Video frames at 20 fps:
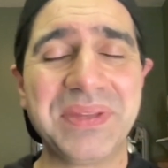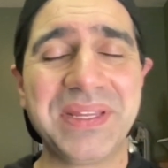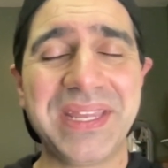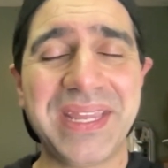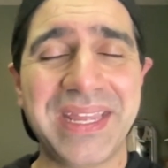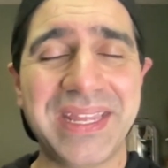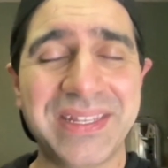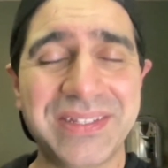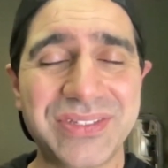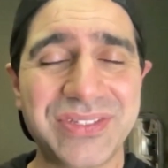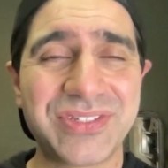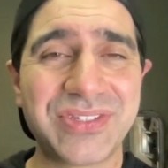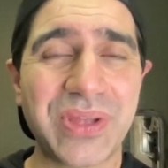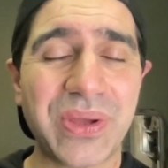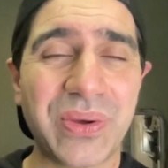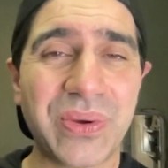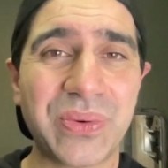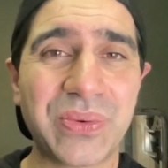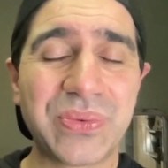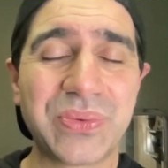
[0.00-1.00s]
And
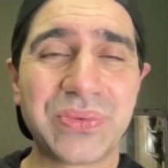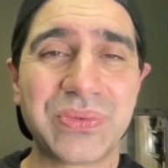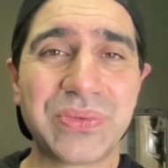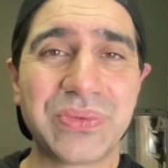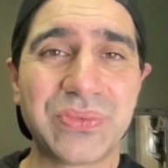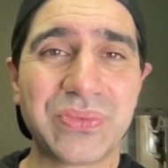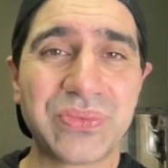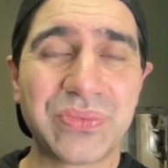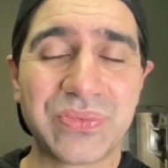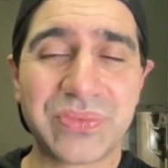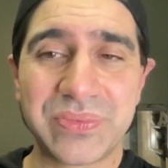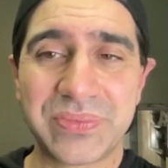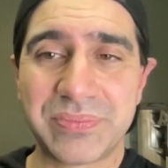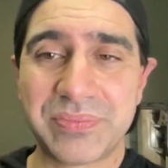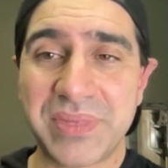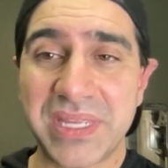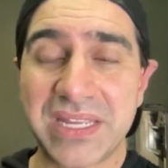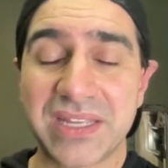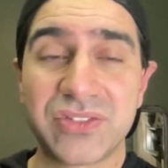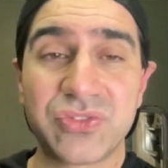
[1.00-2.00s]
so,
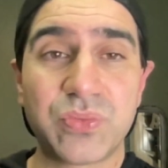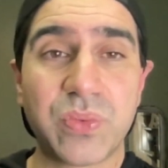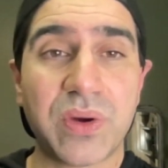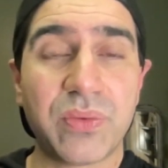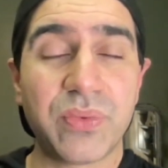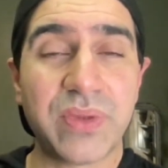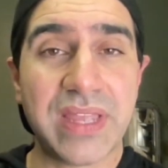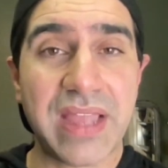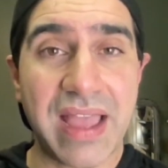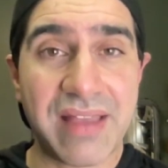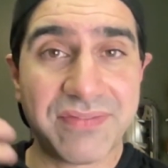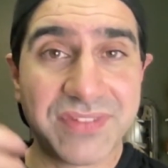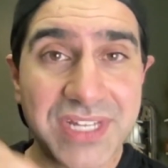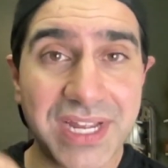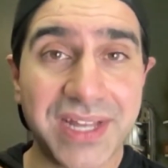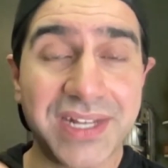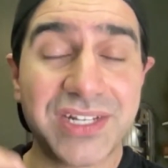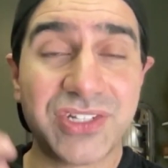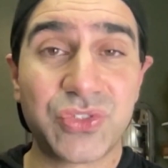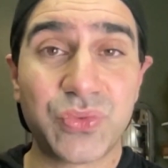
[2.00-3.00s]
because what we have
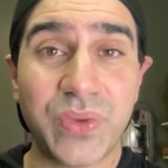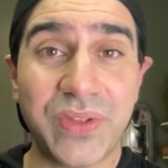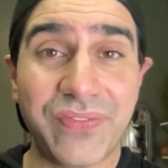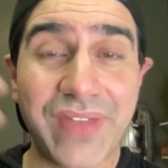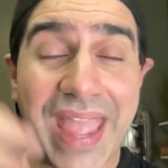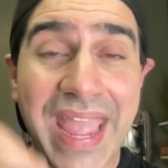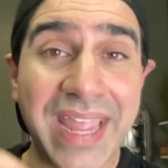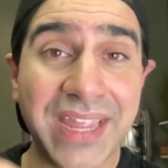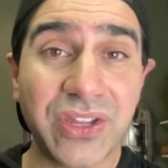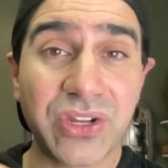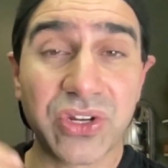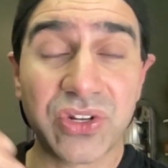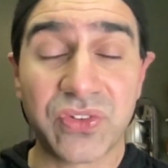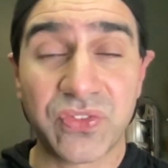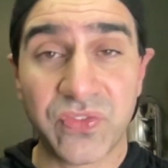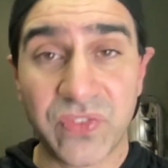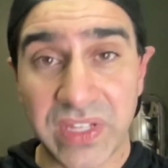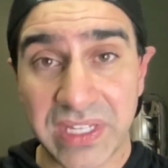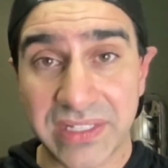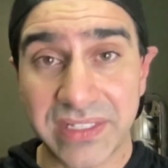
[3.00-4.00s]
done is we've anchored
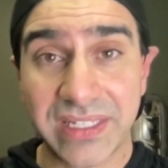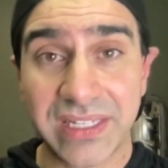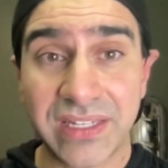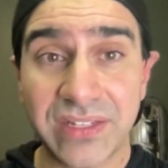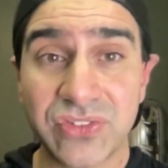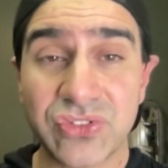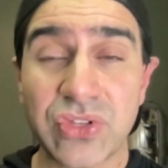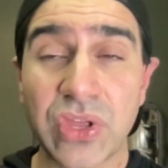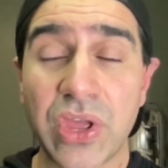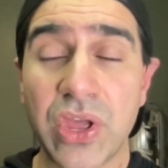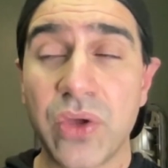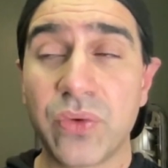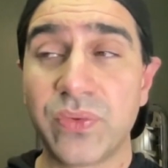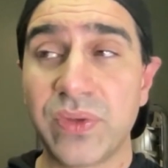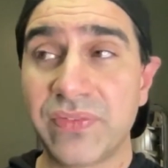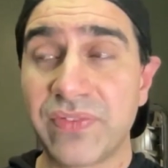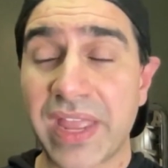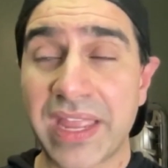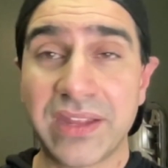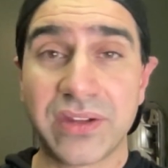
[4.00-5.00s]
feelings,
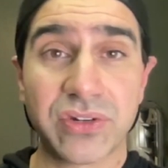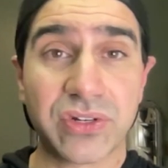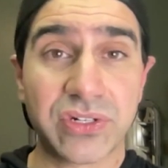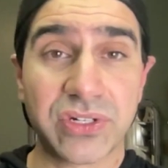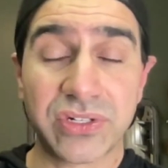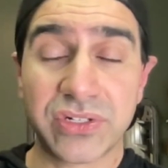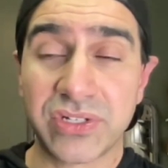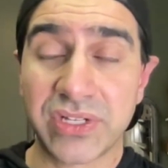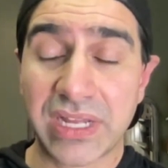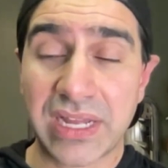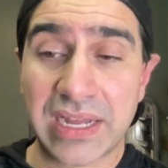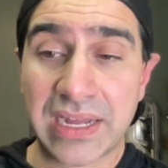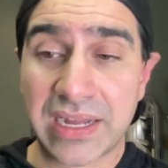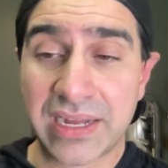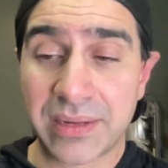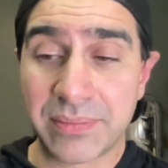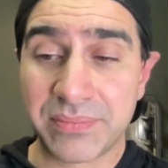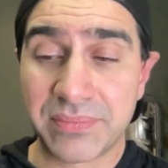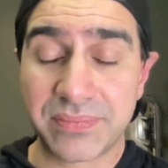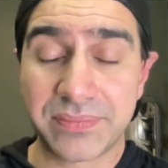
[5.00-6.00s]
we've anchored,
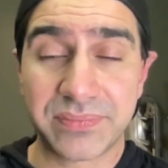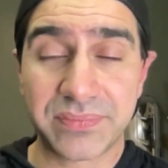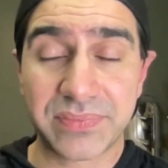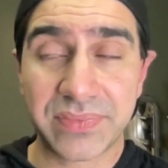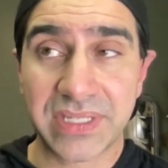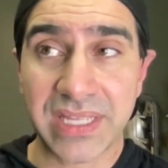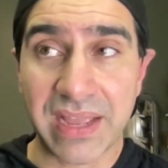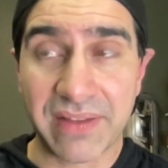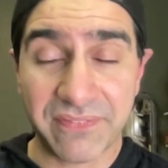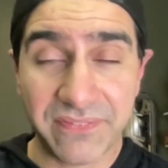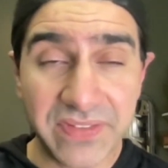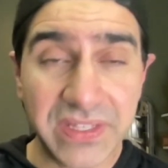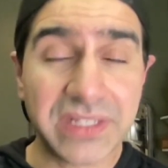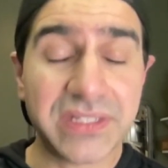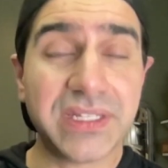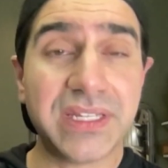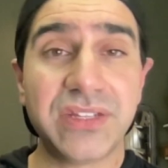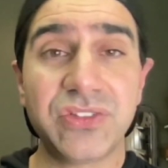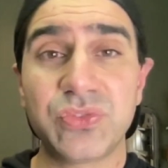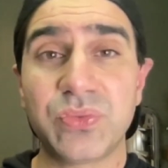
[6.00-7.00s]

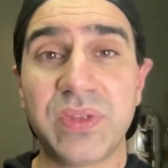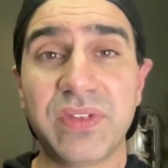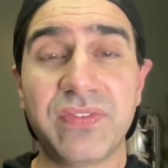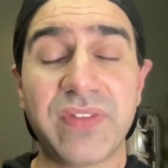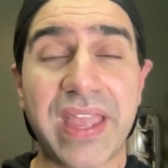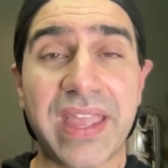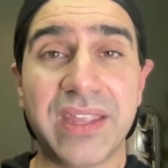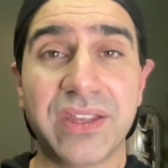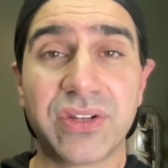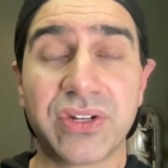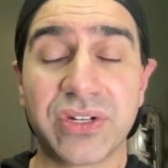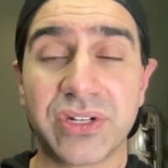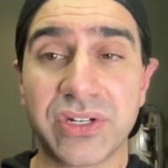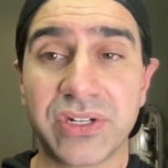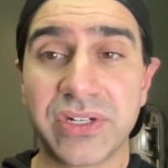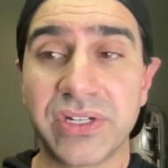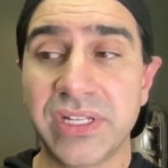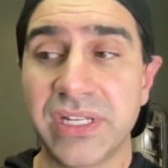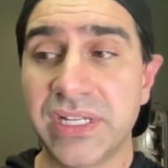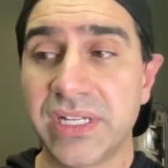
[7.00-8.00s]
feelings, we've
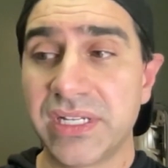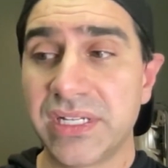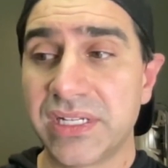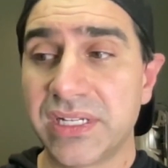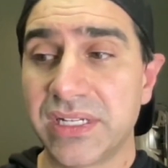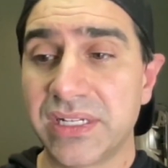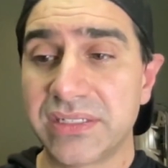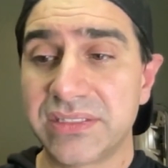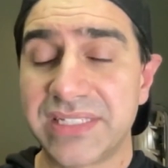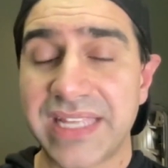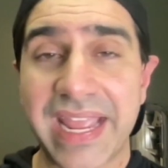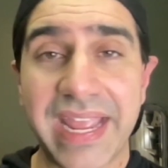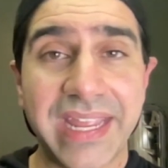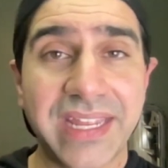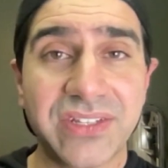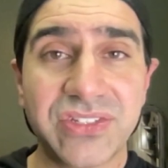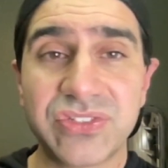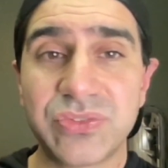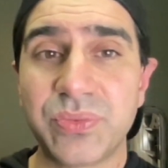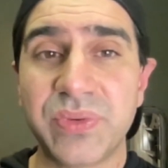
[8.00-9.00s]
anchored
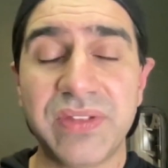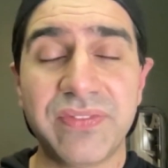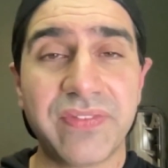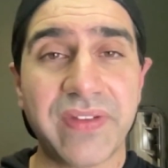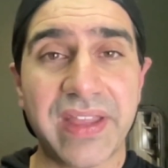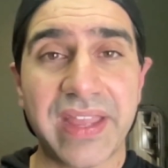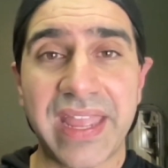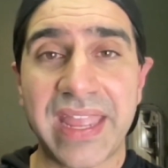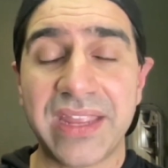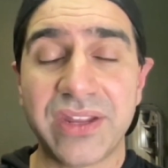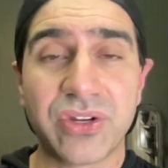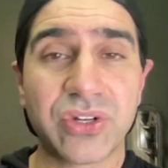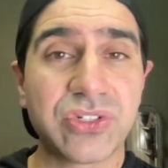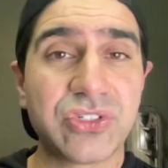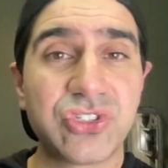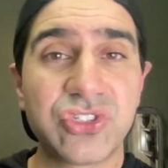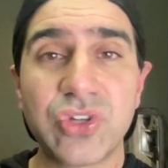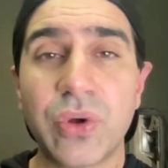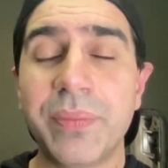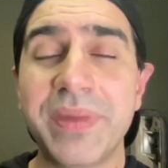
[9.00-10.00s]
taste, we've anchored
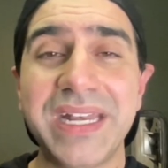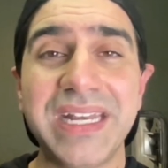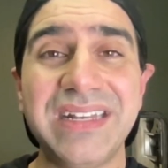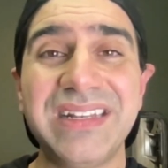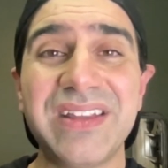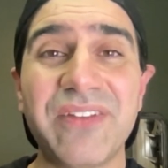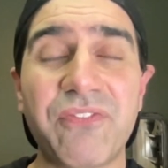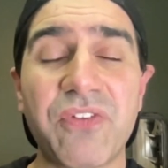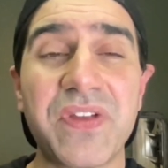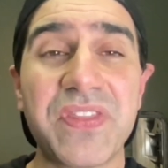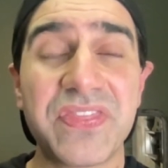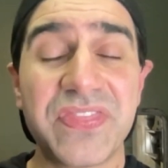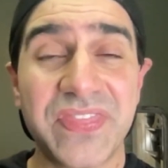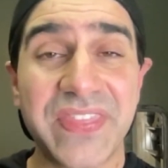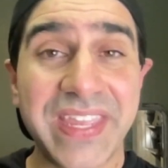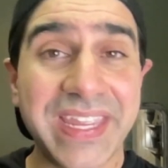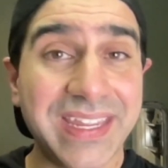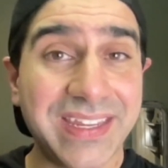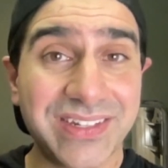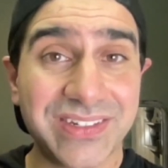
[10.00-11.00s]
so many different
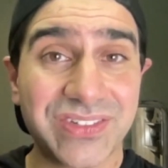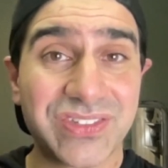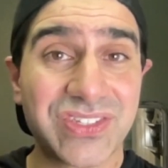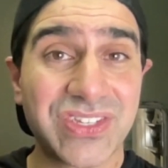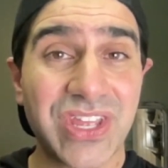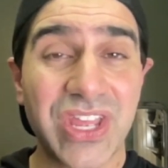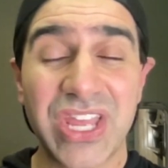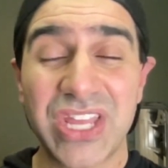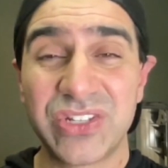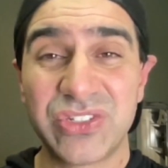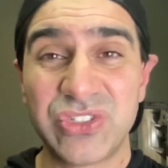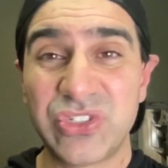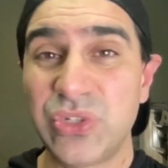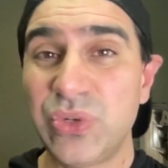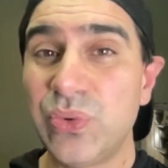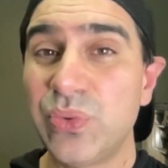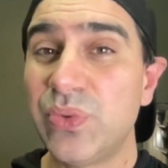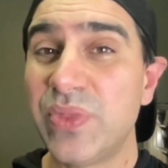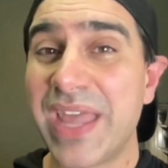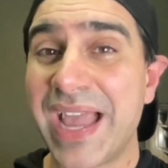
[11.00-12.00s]
things
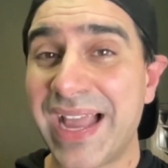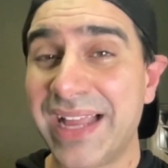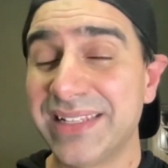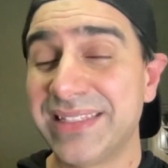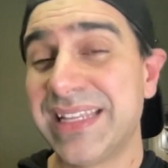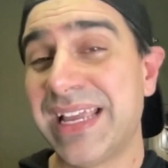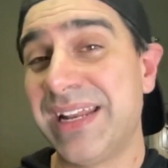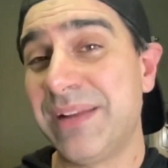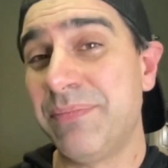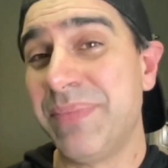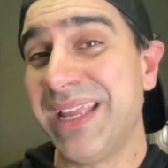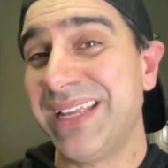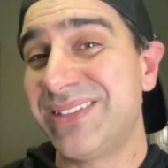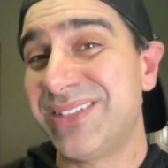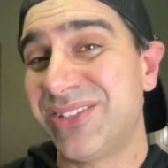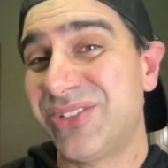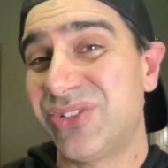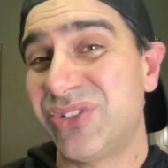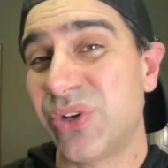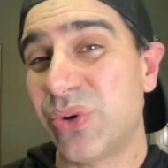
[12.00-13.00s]
to that it makes
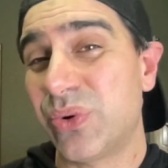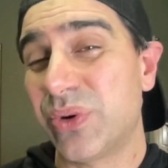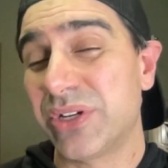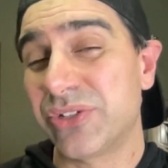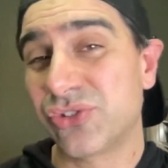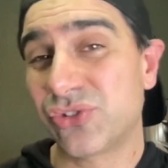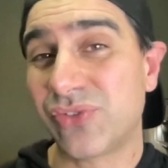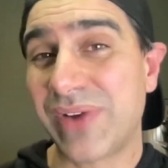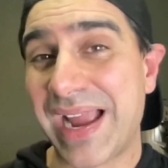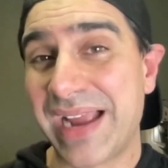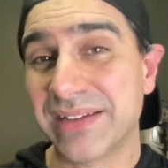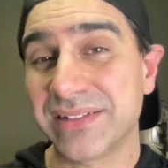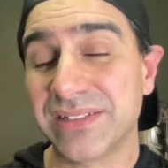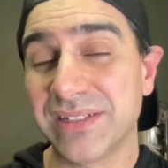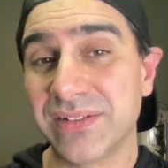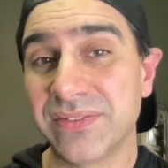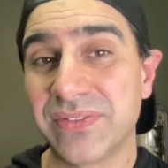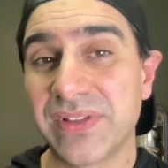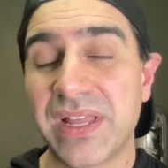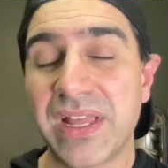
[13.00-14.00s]
it so
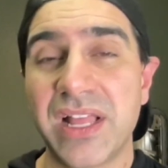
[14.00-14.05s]
attractive.